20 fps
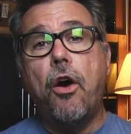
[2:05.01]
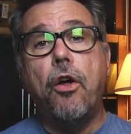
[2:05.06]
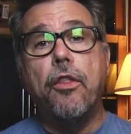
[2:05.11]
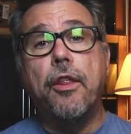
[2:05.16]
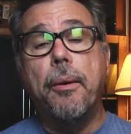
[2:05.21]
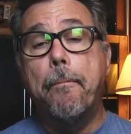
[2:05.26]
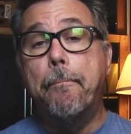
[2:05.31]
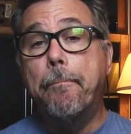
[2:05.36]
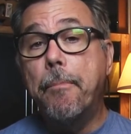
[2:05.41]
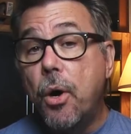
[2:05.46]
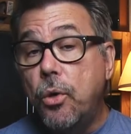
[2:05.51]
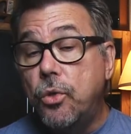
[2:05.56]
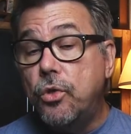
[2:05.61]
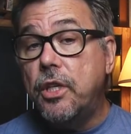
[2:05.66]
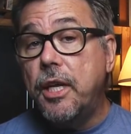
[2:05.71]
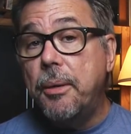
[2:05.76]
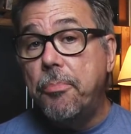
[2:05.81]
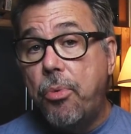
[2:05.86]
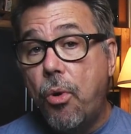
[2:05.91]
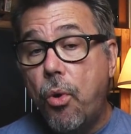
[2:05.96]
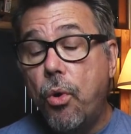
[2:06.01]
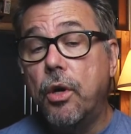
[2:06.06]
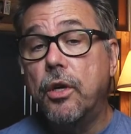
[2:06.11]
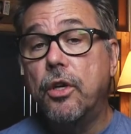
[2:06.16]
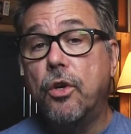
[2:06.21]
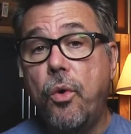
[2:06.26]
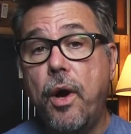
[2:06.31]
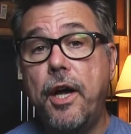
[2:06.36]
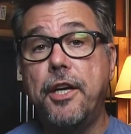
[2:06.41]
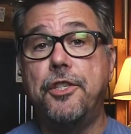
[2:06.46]
are the most
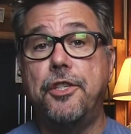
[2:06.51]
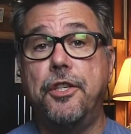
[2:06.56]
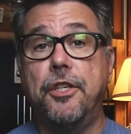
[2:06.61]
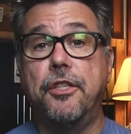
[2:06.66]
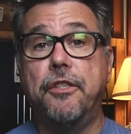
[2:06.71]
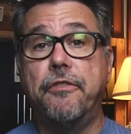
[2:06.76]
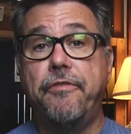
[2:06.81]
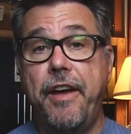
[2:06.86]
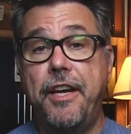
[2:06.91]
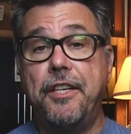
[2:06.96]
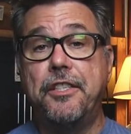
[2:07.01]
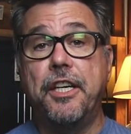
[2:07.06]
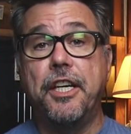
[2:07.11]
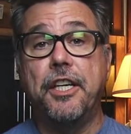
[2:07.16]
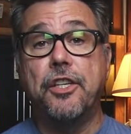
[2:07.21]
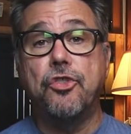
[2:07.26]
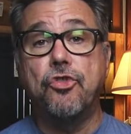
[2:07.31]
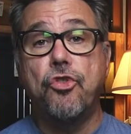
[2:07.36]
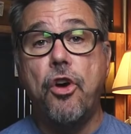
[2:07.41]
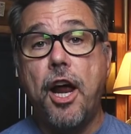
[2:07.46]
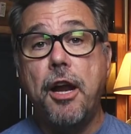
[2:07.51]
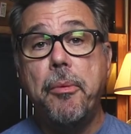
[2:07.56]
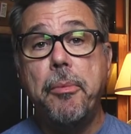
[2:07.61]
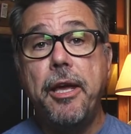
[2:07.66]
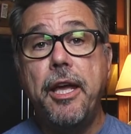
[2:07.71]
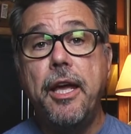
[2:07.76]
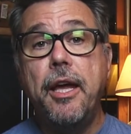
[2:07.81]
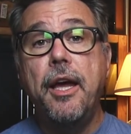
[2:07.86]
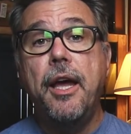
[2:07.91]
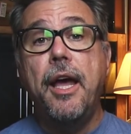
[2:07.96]
important questions facing
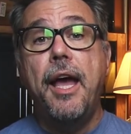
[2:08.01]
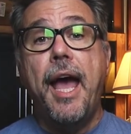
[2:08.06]
astronomy